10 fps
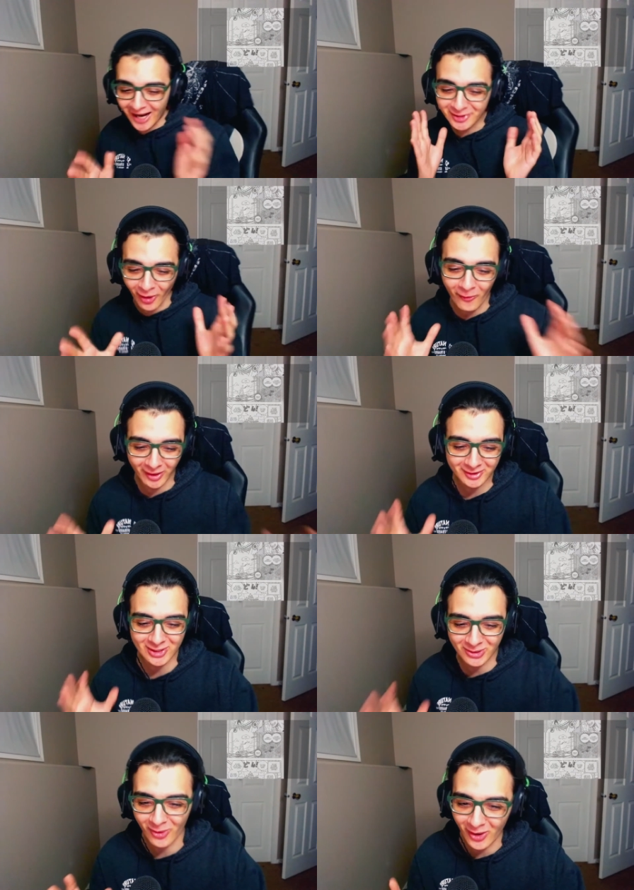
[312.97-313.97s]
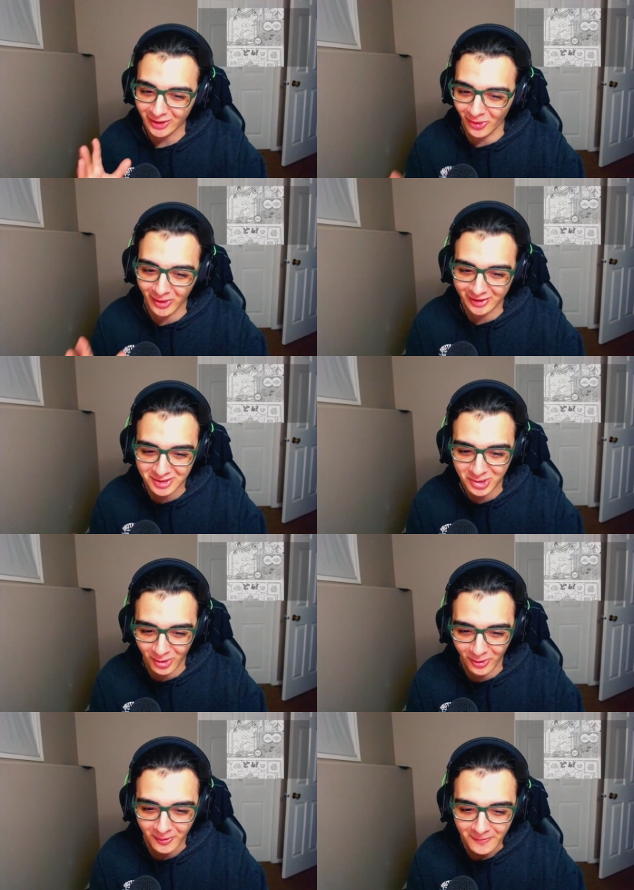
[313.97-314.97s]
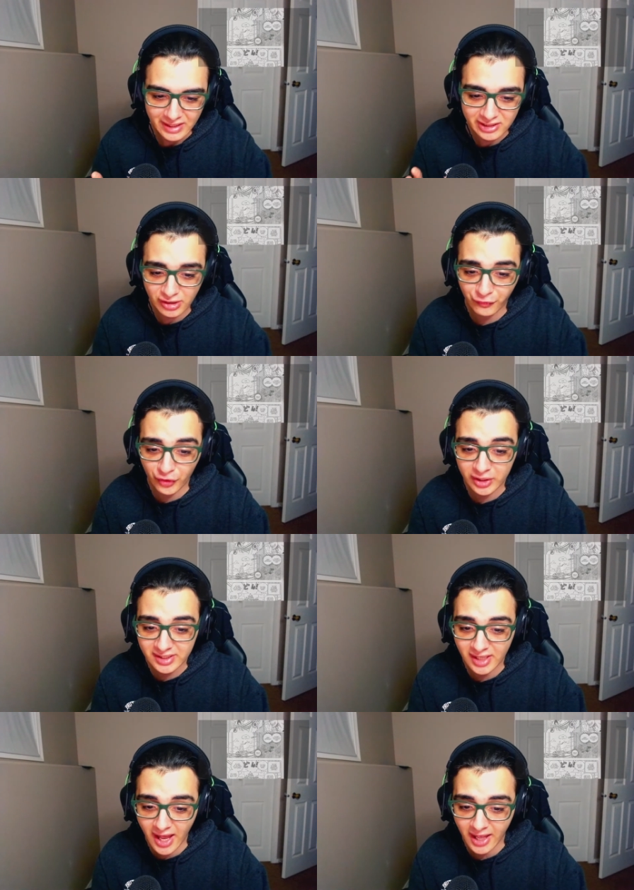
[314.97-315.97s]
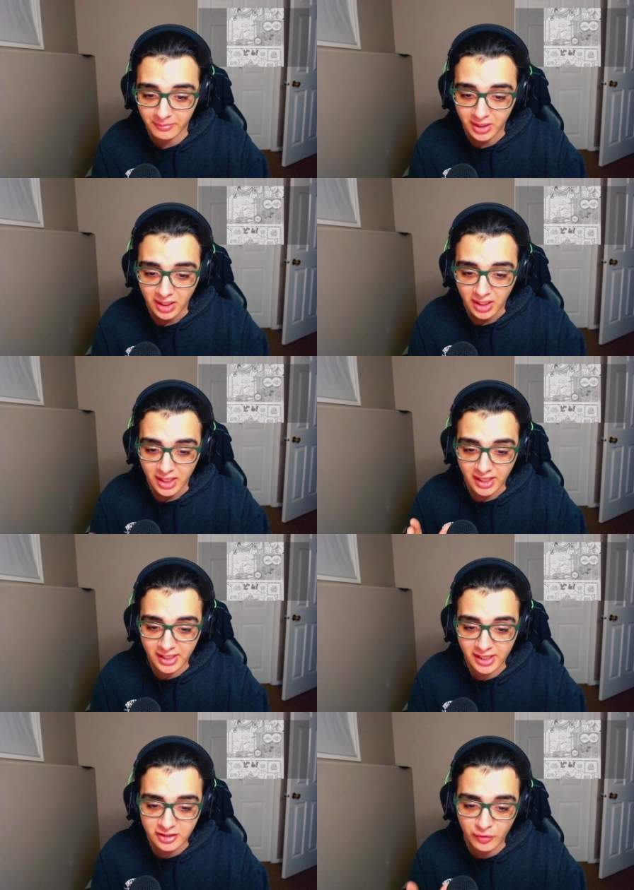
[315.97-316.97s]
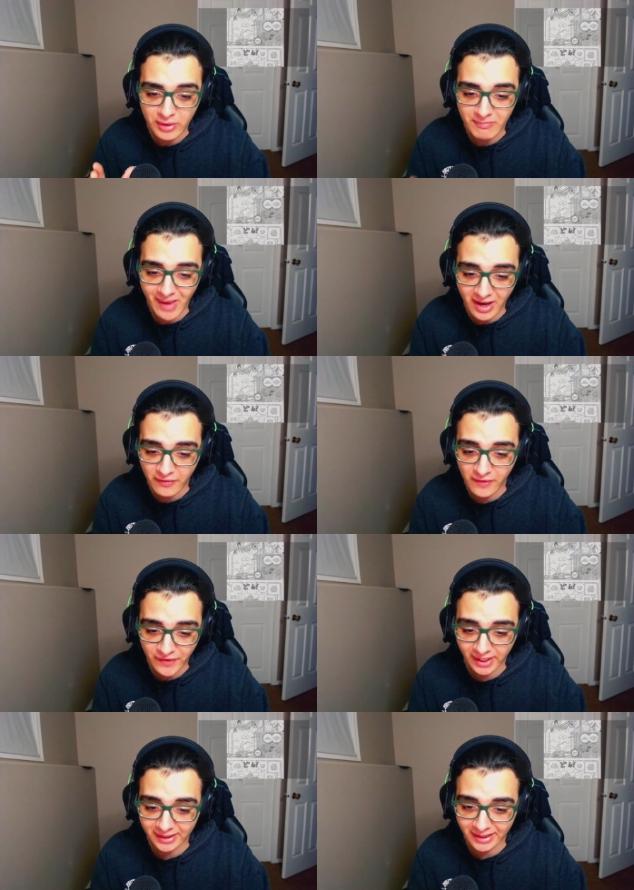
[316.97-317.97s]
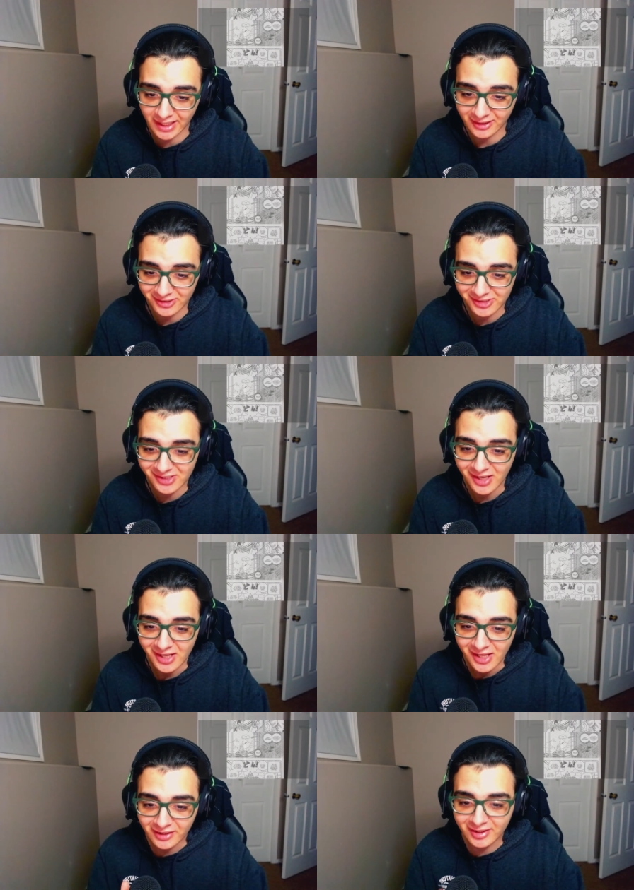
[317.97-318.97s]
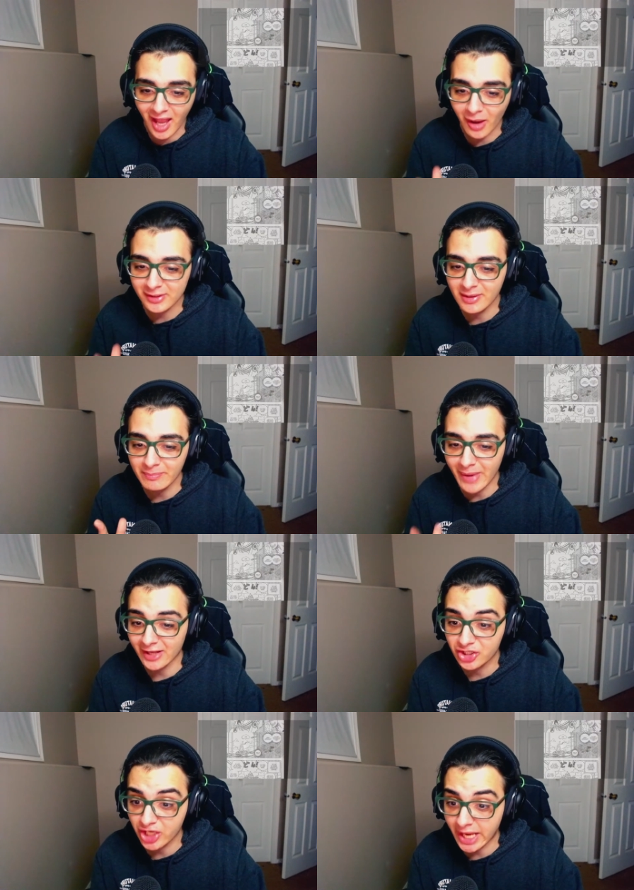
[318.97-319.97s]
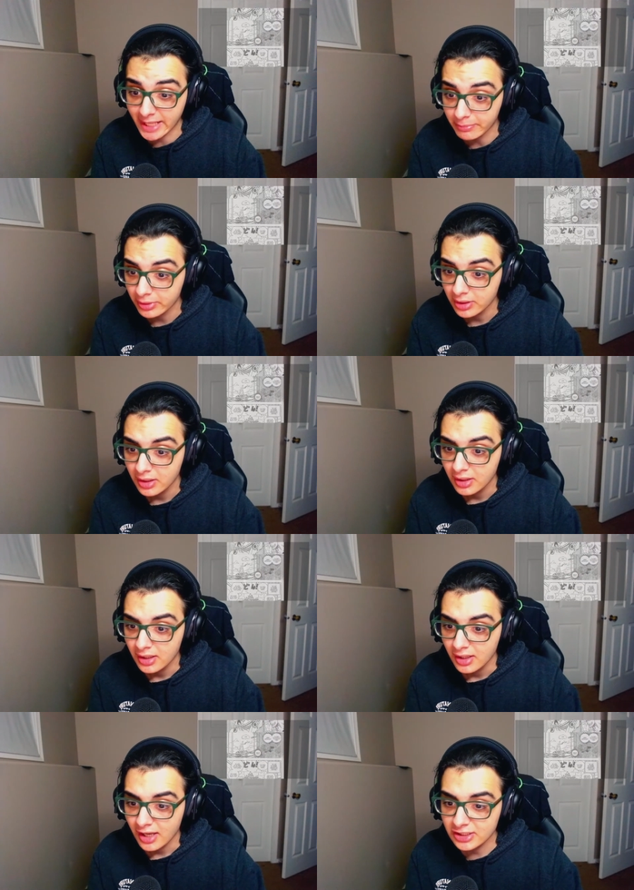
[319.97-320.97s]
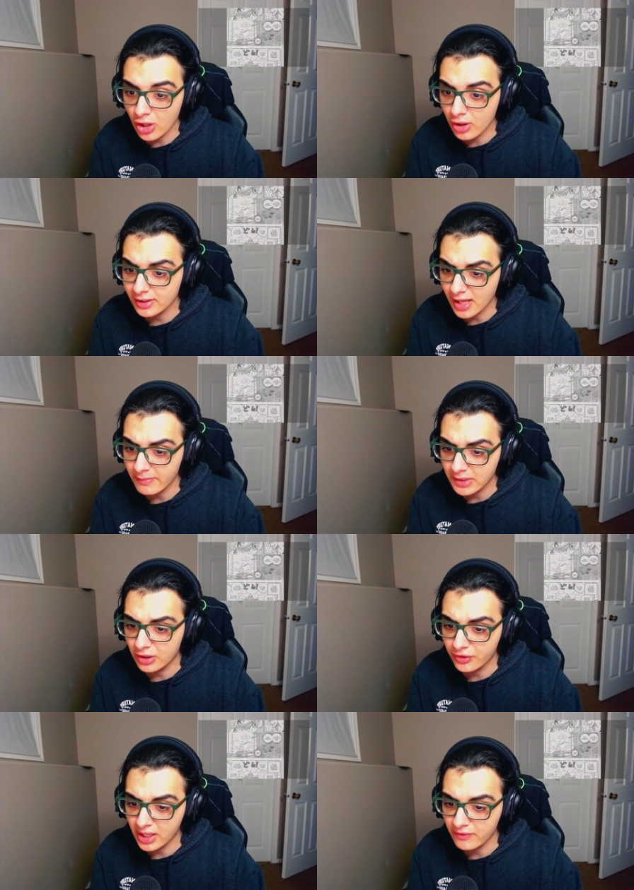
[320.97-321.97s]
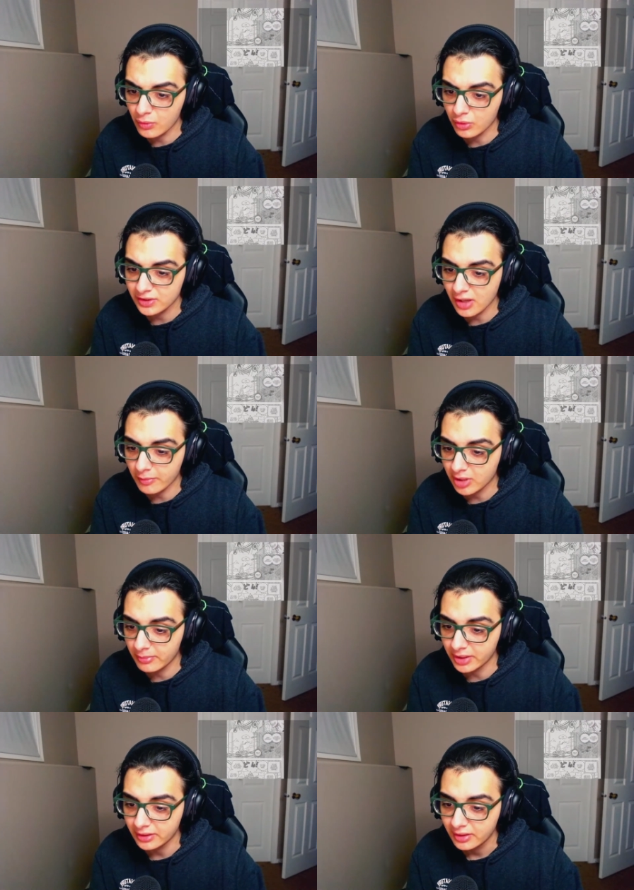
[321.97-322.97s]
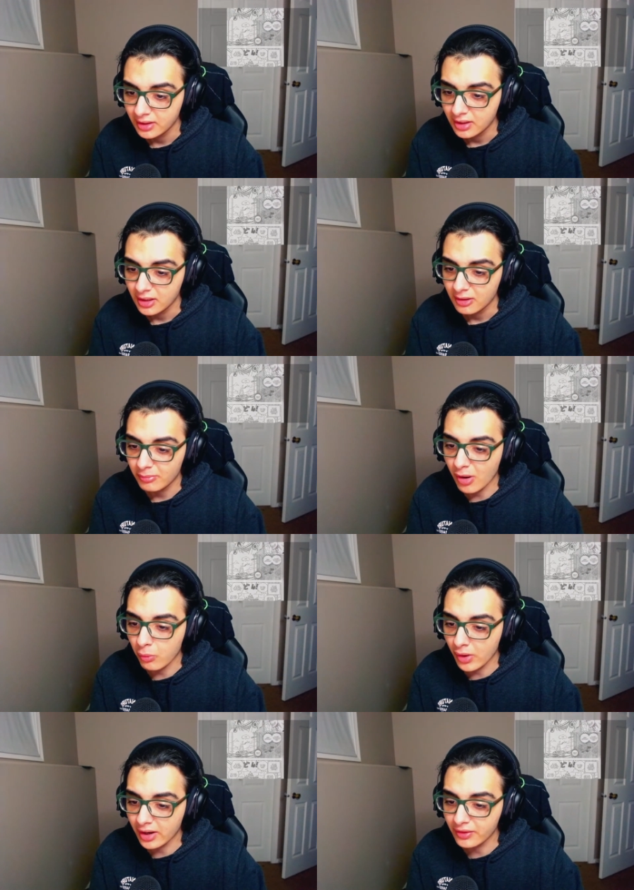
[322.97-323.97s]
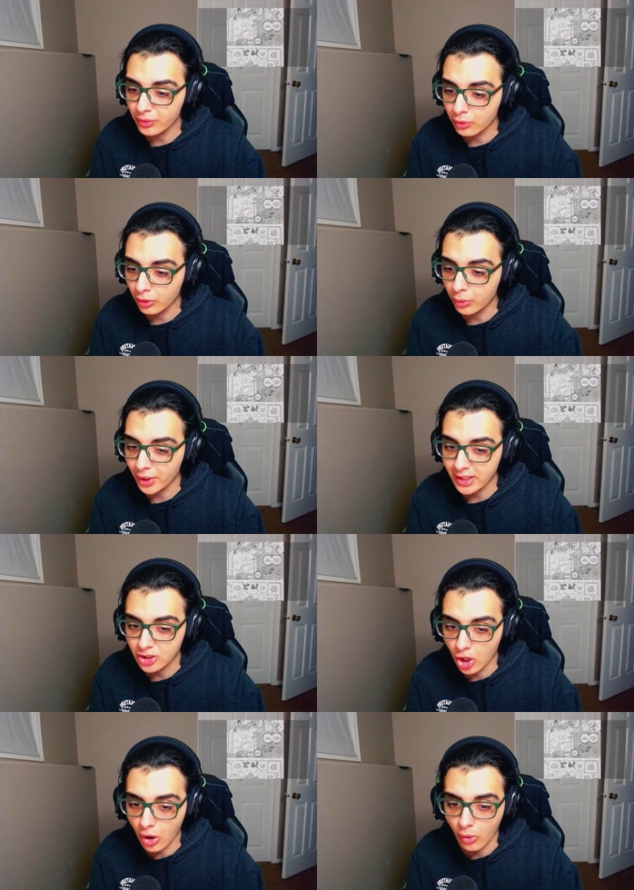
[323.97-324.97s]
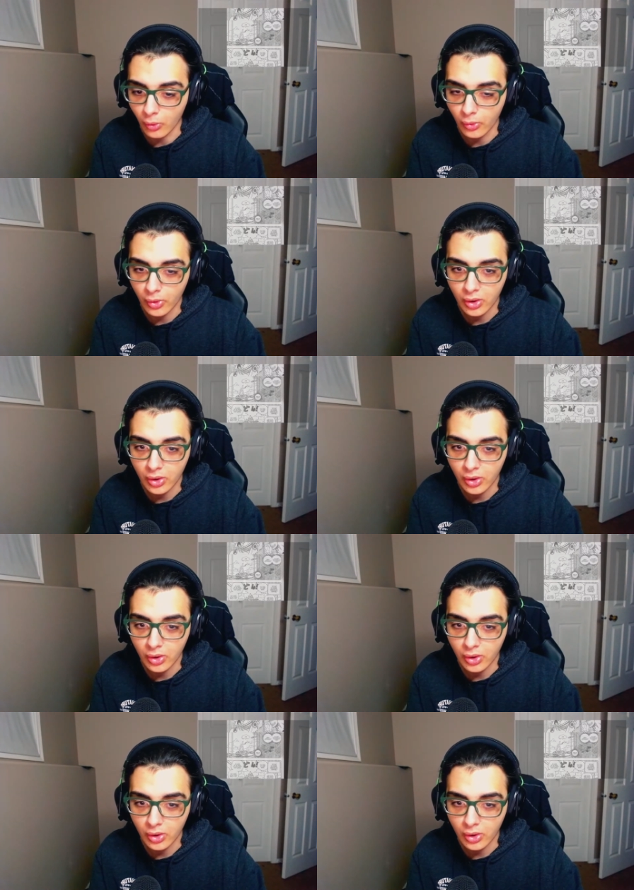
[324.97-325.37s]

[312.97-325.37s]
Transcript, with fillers: I don't want to scroll. I don't want to scroll. It's the first time in history men have invaded like this. The town is in bad shape. As long as I'm here, the Navy won't stop coming. But where in the world would I go?